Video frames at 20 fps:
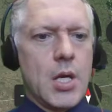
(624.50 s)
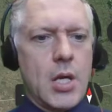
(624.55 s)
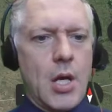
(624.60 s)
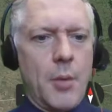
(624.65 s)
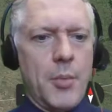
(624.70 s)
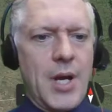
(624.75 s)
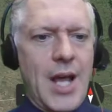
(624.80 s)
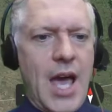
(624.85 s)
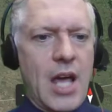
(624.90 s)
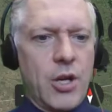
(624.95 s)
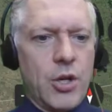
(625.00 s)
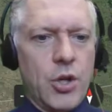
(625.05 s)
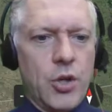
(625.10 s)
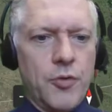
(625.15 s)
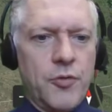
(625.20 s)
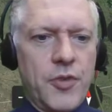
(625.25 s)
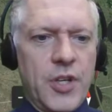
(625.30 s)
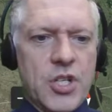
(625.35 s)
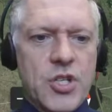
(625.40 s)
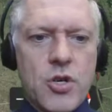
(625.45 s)
Now I'm going to add a
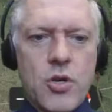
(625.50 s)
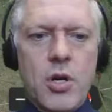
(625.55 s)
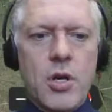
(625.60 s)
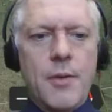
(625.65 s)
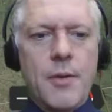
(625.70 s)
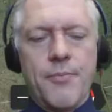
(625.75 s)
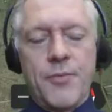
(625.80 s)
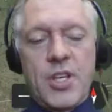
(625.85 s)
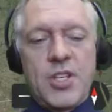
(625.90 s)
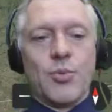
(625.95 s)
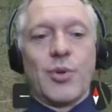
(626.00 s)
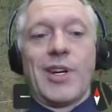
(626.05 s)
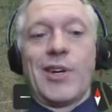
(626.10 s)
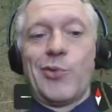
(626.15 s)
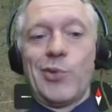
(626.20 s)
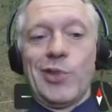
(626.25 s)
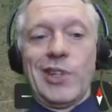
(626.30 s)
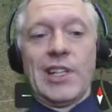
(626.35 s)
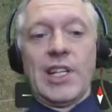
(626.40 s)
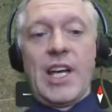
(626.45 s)
new feature. This one I
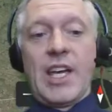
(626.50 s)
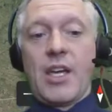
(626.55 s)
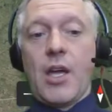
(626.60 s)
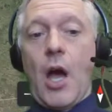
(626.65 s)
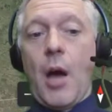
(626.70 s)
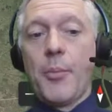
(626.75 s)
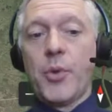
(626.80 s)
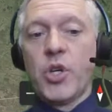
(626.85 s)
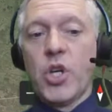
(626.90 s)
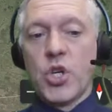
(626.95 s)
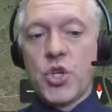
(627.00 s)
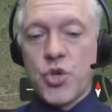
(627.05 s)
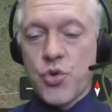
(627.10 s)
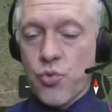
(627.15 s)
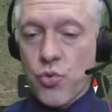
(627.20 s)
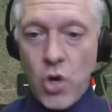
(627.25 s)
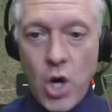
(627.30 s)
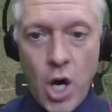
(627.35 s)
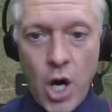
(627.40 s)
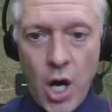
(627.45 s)
really like. I'm going to
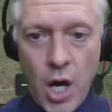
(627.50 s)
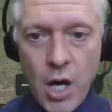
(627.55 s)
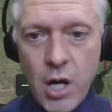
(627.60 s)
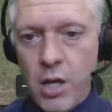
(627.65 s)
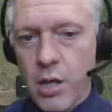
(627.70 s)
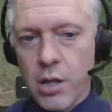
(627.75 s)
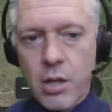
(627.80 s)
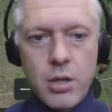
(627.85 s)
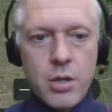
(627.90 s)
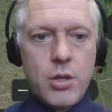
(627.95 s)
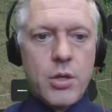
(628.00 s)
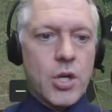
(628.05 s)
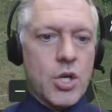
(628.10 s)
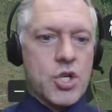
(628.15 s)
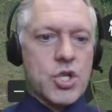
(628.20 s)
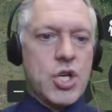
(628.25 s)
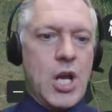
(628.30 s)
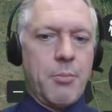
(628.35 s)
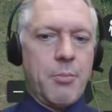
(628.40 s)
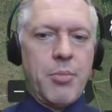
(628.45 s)
draw a
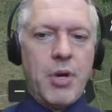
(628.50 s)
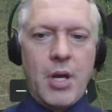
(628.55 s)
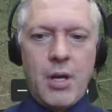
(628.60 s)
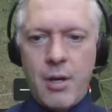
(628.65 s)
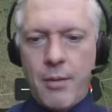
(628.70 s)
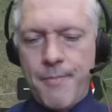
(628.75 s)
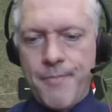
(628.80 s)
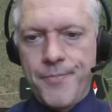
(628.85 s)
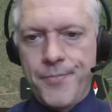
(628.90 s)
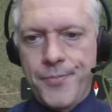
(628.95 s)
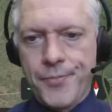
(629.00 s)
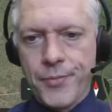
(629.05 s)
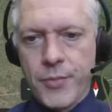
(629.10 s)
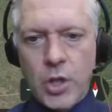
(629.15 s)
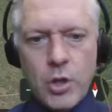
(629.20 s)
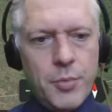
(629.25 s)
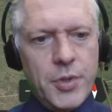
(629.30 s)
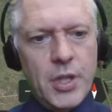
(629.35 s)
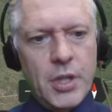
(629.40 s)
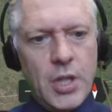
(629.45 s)
shape.
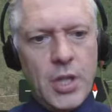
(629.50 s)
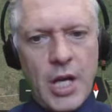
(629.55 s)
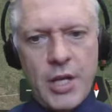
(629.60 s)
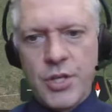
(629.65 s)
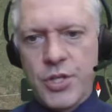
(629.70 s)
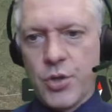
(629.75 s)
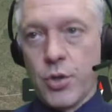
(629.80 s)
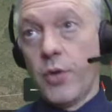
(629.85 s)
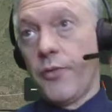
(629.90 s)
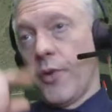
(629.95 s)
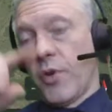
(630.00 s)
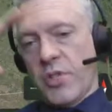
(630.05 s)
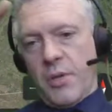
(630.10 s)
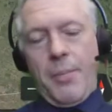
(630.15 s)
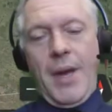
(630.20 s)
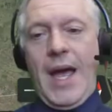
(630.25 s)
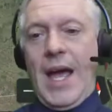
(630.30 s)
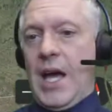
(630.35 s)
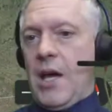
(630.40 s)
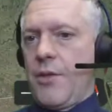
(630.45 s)
It could be a line too if it was a
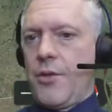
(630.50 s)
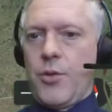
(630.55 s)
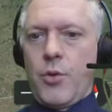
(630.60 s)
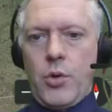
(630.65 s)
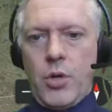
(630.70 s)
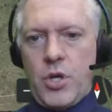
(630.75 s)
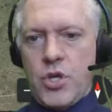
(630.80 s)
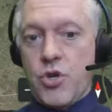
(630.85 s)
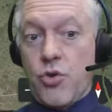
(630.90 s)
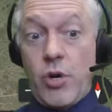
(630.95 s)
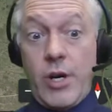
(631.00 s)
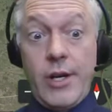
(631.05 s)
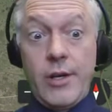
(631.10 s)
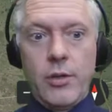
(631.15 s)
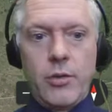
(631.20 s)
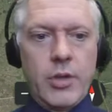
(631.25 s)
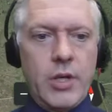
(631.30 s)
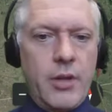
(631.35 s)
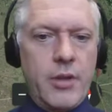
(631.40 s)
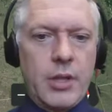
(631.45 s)
path or a trail
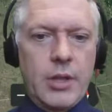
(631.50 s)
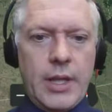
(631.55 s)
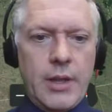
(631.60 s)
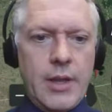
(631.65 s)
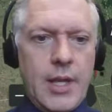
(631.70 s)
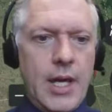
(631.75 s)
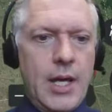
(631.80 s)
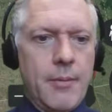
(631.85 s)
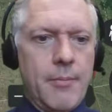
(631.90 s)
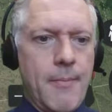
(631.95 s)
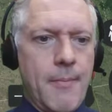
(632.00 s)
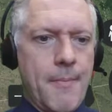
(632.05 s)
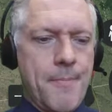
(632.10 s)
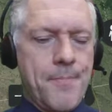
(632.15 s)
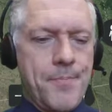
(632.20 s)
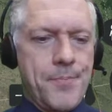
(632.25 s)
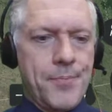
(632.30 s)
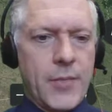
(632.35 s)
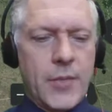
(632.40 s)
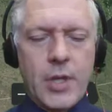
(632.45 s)
or anything like that,
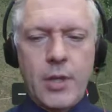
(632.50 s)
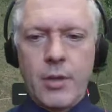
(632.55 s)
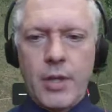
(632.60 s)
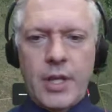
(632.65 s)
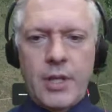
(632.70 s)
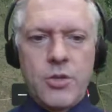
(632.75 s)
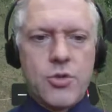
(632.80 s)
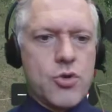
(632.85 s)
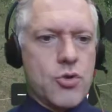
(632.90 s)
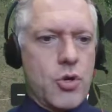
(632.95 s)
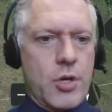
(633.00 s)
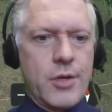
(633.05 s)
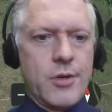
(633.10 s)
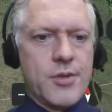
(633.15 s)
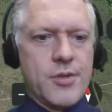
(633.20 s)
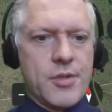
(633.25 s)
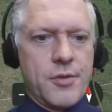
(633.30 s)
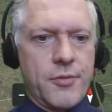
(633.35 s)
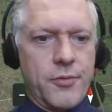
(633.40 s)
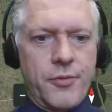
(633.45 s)
like
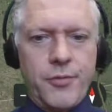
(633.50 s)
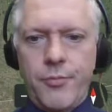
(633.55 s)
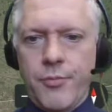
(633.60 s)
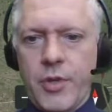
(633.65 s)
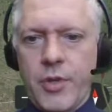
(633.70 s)
trails of